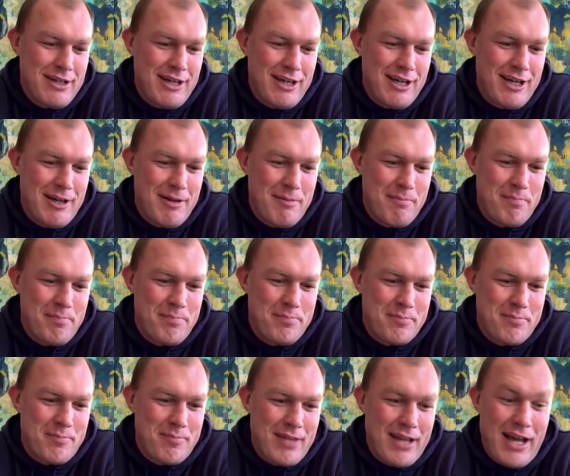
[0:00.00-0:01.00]

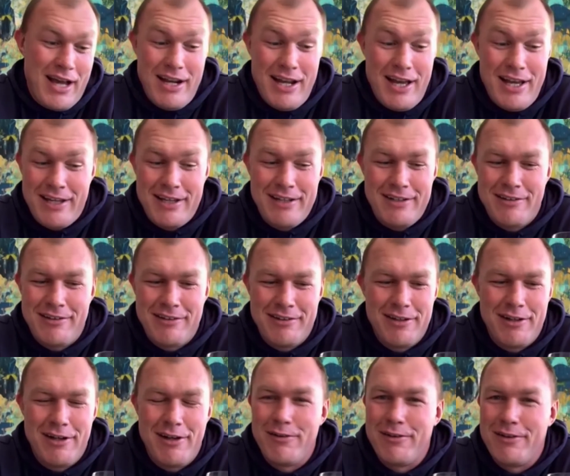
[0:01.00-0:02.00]
I like it.
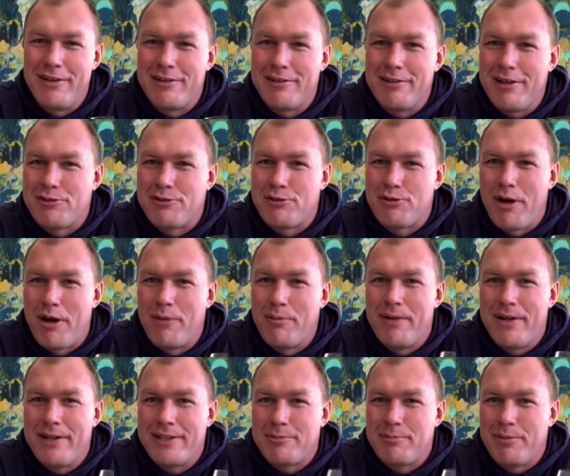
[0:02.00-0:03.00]
It's
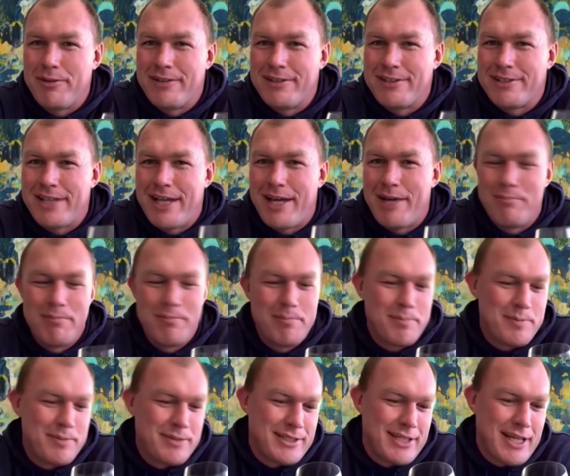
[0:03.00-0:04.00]
robust on the same
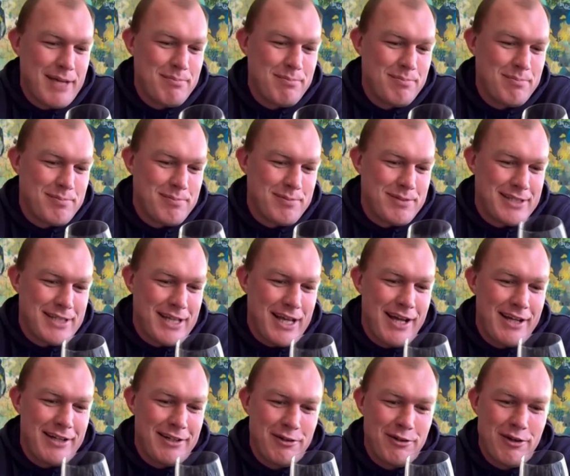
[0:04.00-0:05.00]

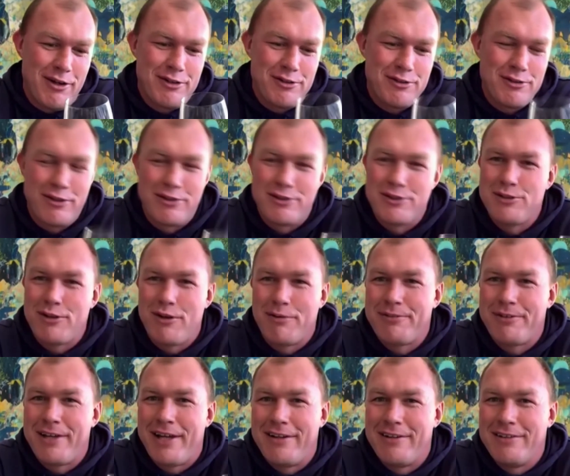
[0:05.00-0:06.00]
side. It's got
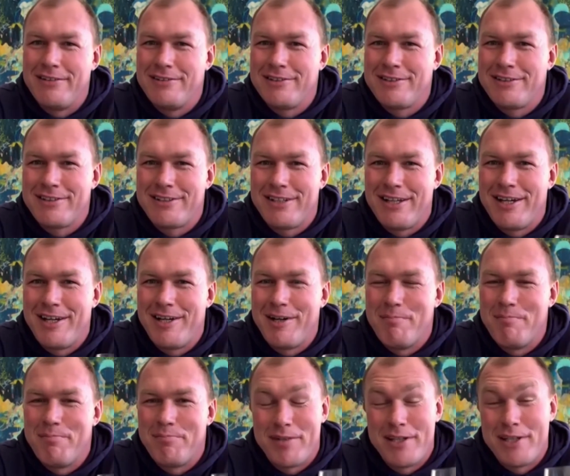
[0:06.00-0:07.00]
soft tannins.
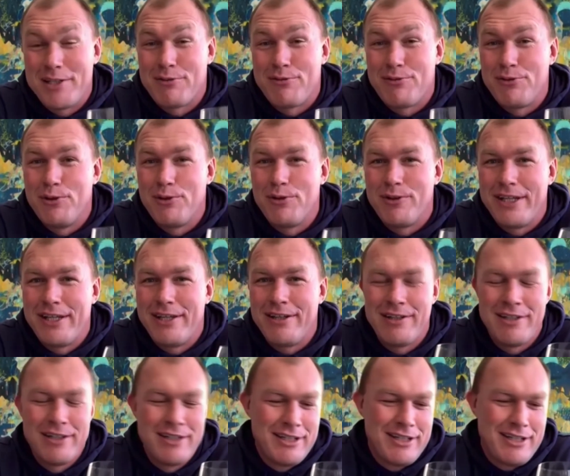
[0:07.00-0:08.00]
It's
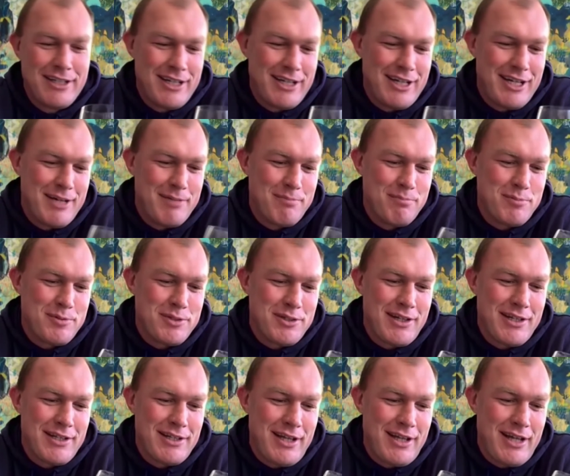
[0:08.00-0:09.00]
fruity.
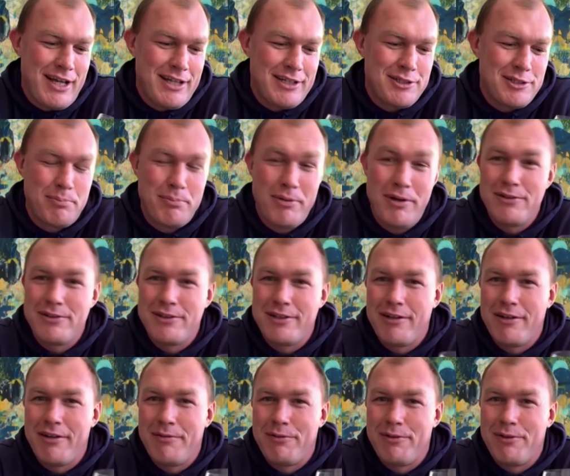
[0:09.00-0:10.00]
So I suppose
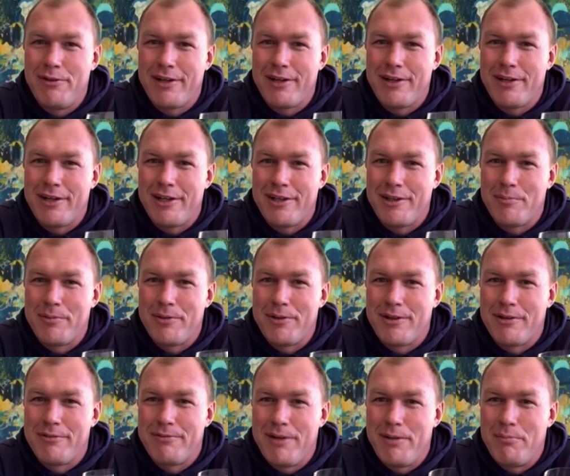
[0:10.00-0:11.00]
if you look at the Burger
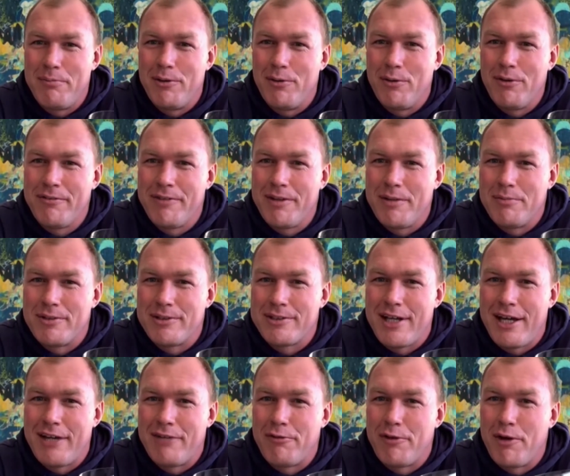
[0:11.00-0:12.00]
family, all of them is
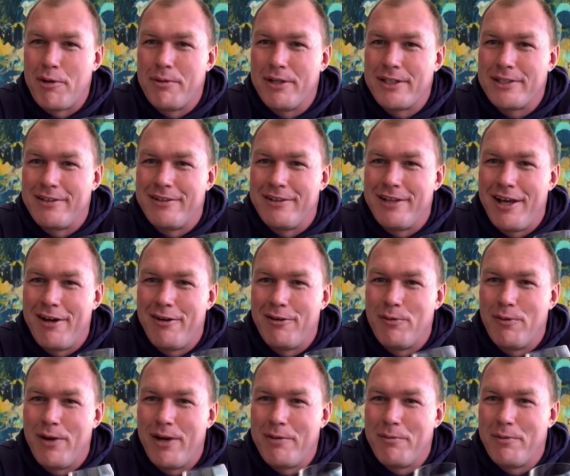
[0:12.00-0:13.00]
kind of robust in their
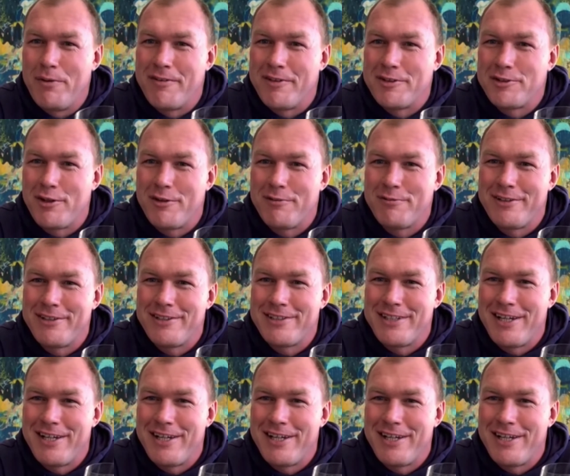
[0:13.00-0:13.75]
own way, with a softer